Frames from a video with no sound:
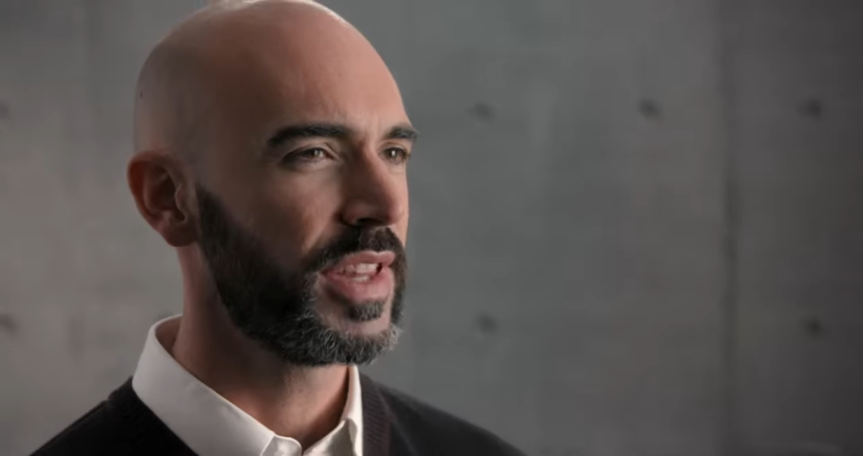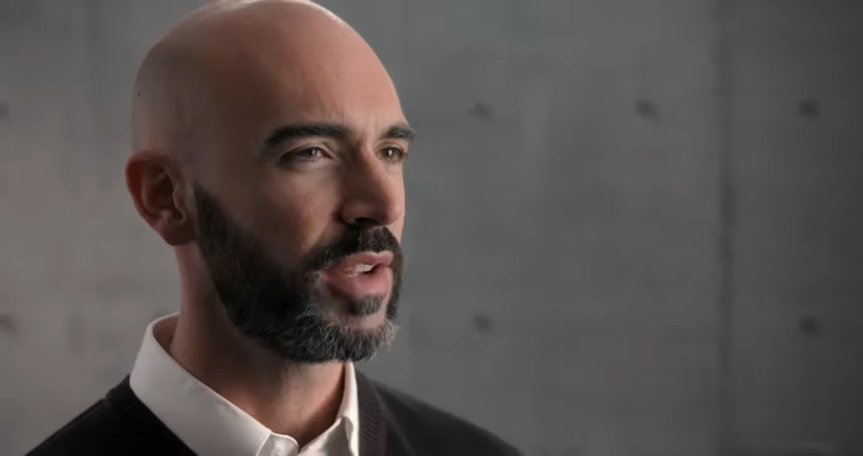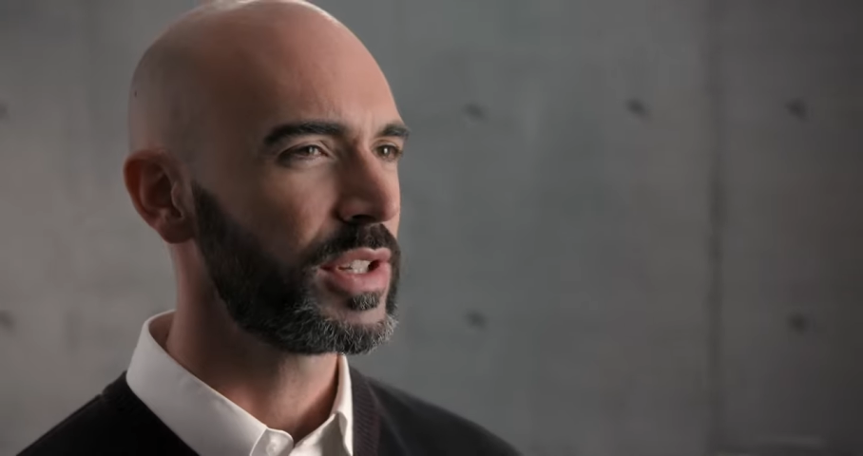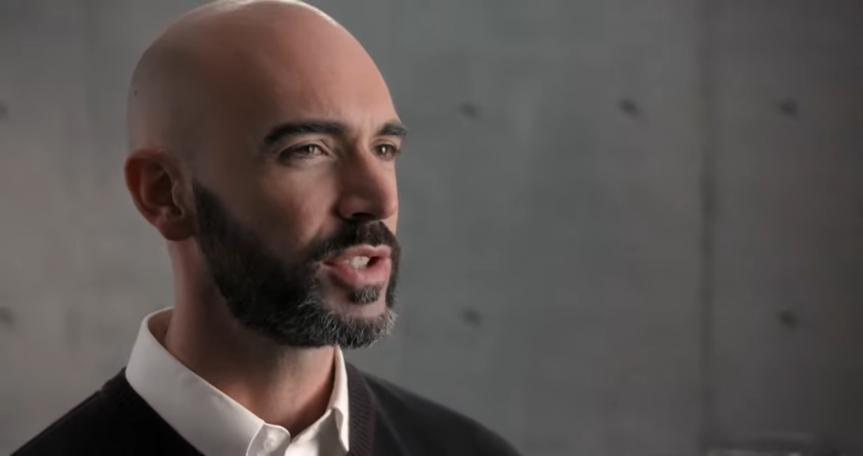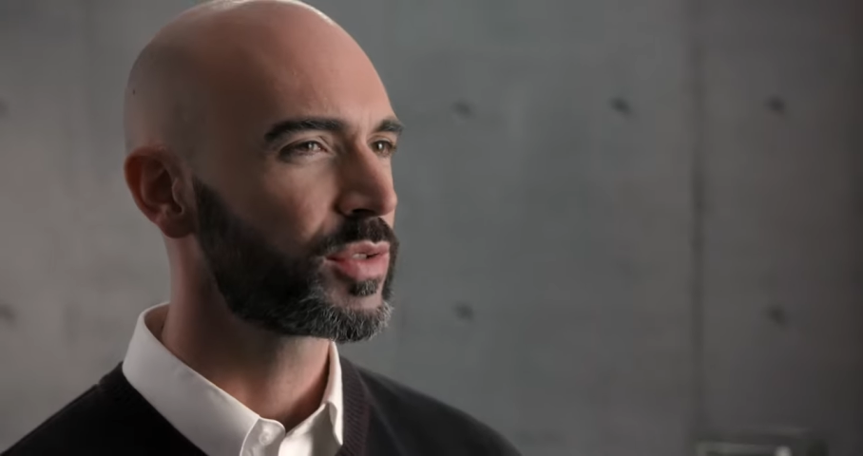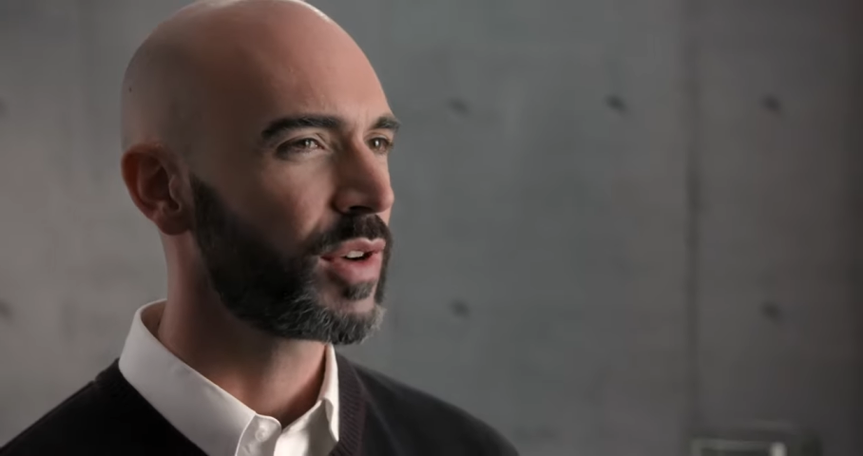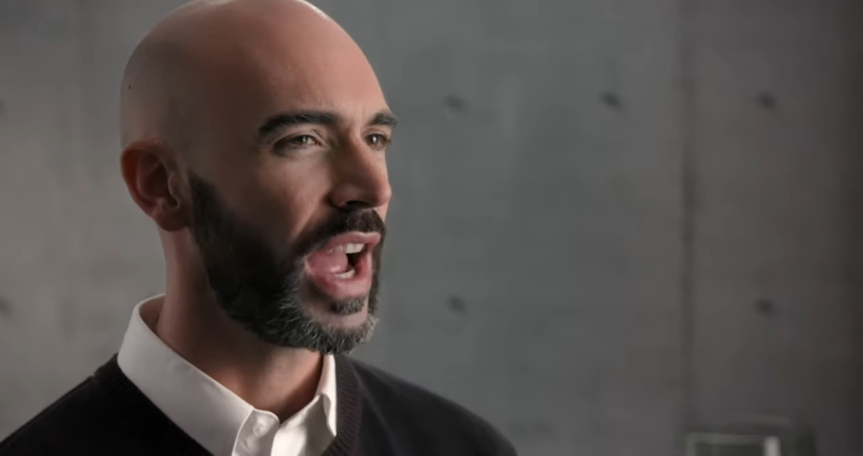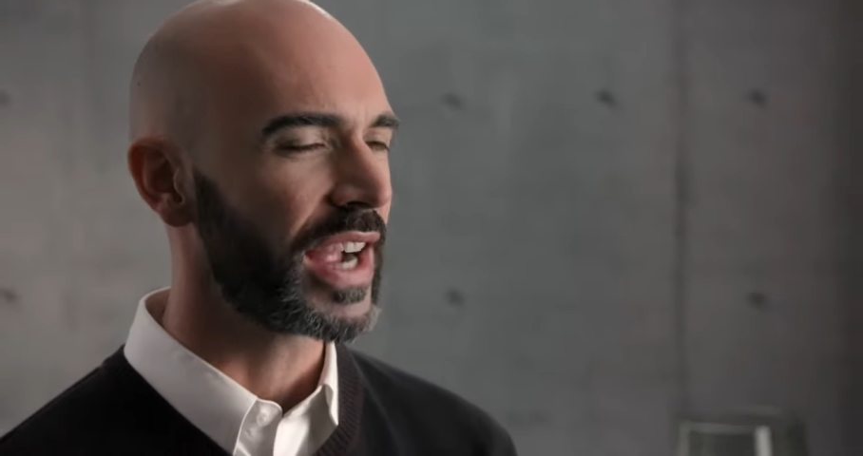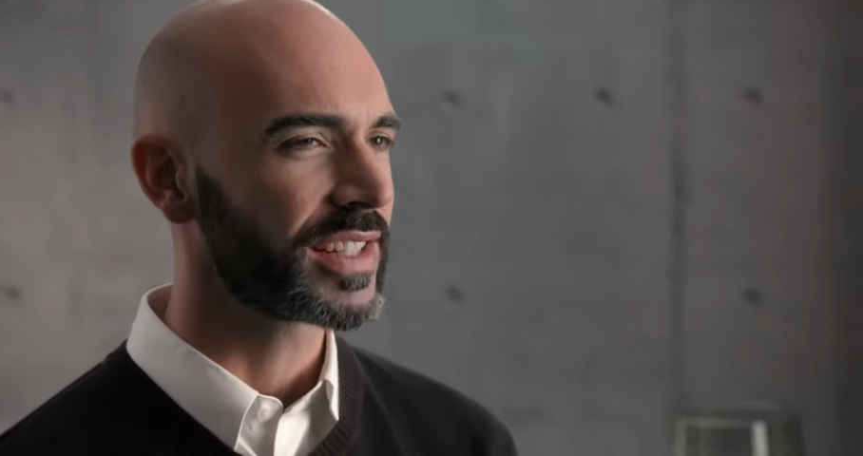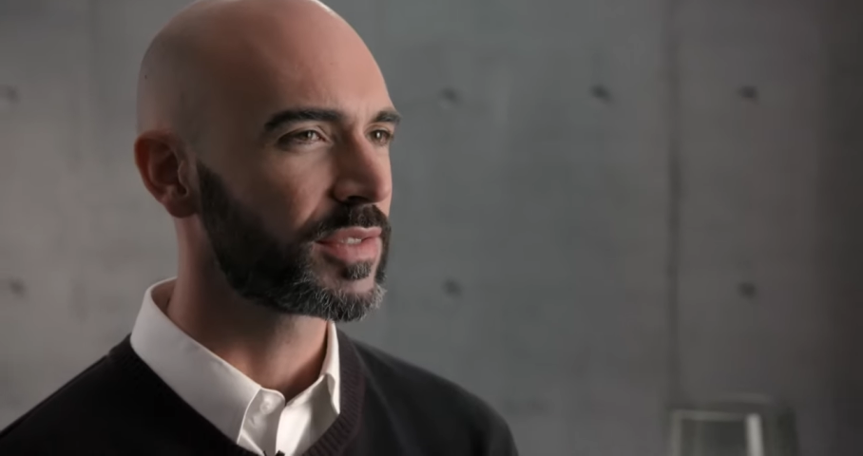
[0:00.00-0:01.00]
They
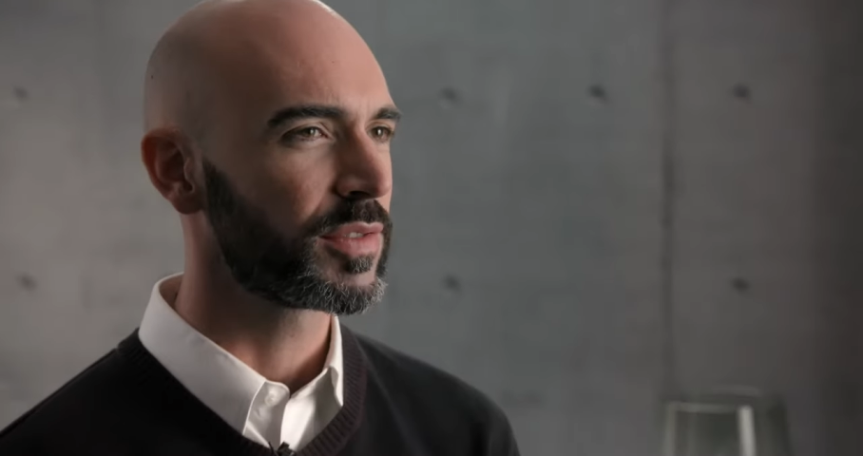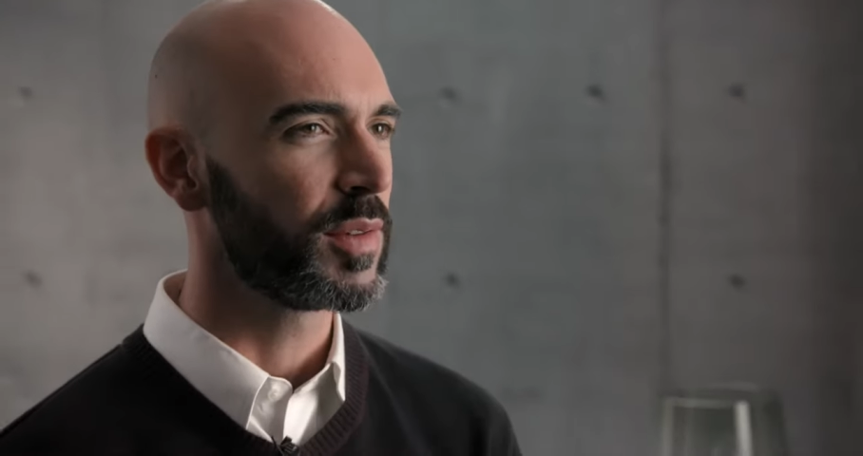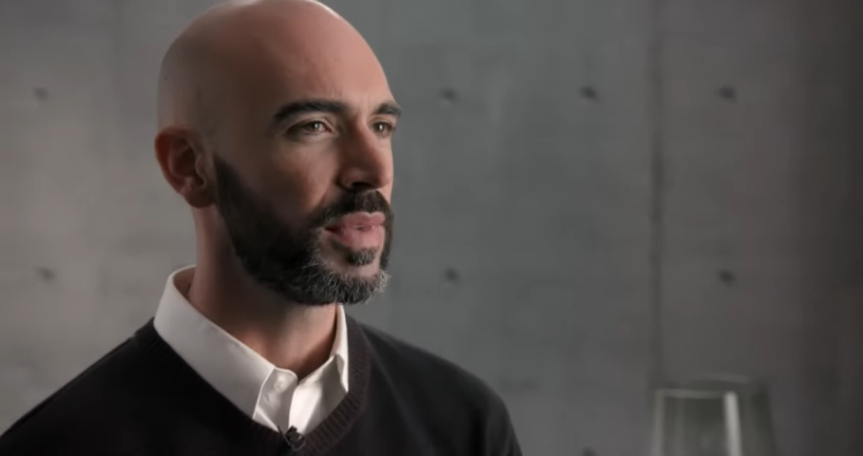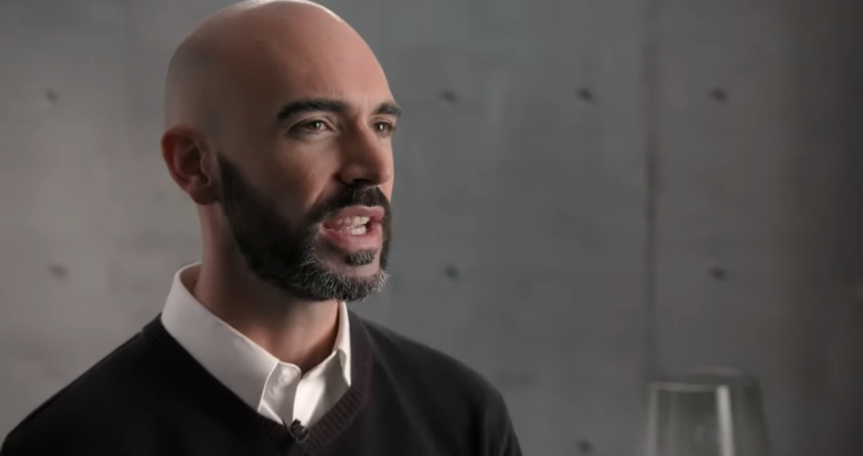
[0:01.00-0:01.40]
retract from